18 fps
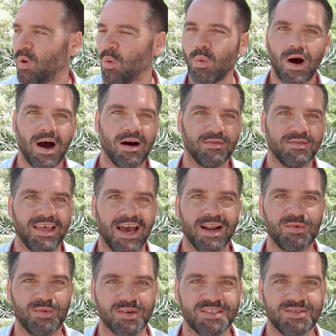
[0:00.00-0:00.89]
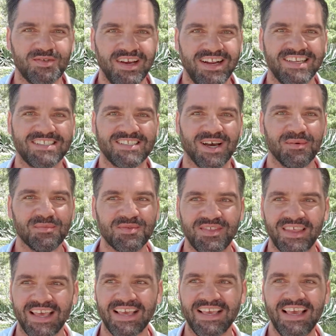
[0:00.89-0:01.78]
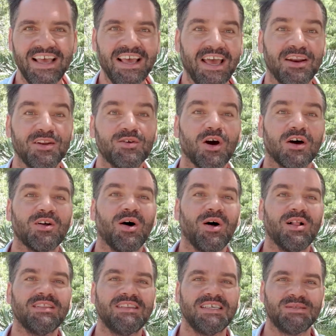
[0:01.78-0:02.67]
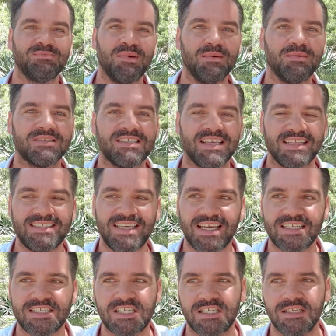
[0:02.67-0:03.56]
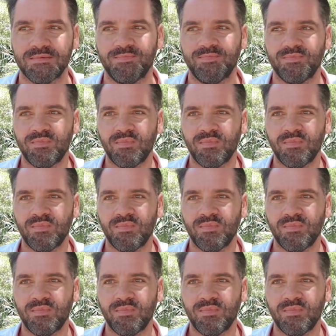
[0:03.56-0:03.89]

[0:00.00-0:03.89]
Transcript: wow, that was really something, and you got all these people's attention.